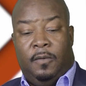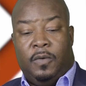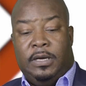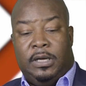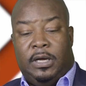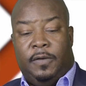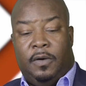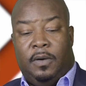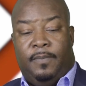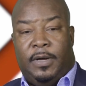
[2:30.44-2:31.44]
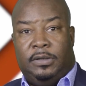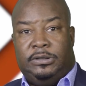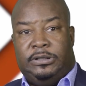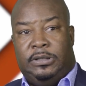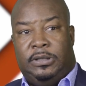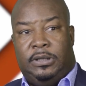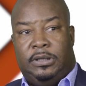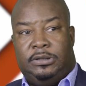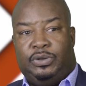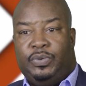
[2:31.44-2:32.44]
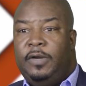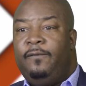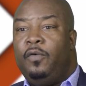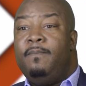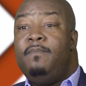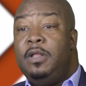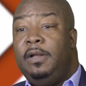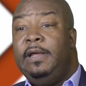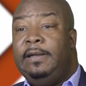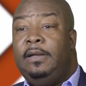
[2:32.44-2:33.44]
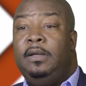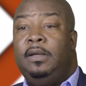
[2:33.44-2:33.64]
Right now, there are about 24 million